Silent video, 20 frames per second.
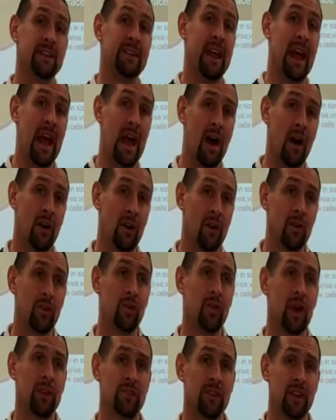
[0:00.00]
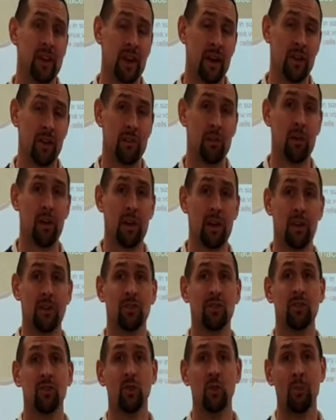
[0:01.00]
now you have to carry your
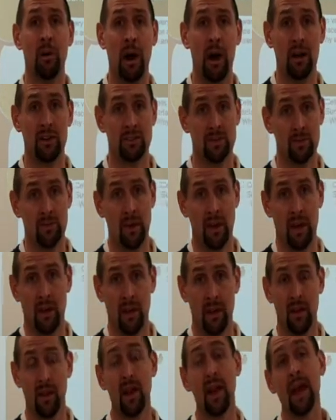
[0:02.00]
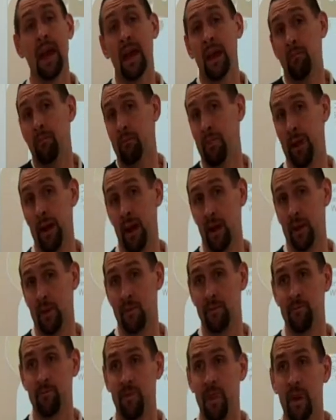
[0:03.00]
bucket 2 miles away and back.
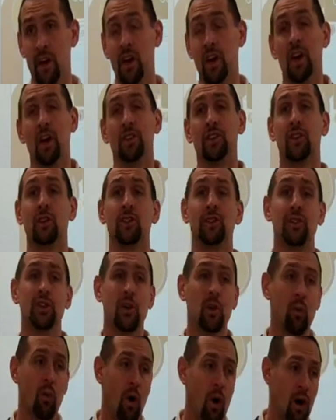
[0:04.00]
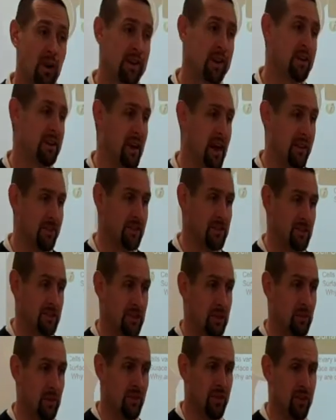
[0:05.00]
So as you're walking down the
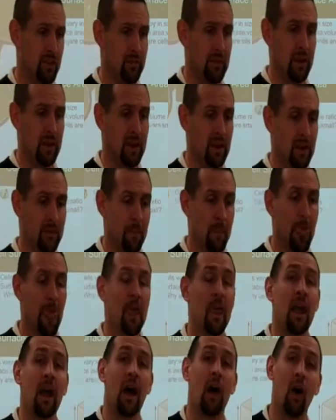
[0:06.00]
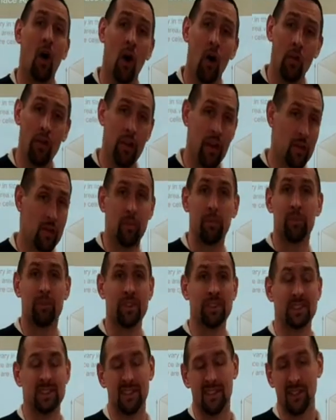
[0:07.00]
street with your bucket, all the other
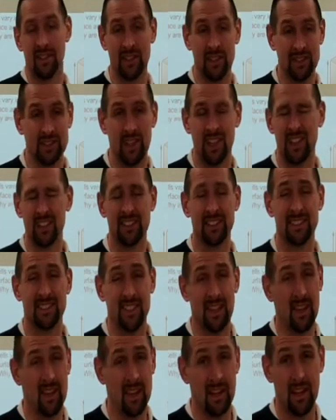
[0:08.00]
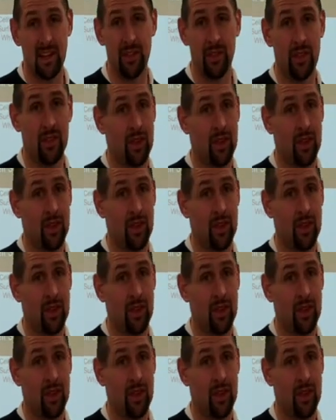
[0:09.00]
prisoners that are stuck in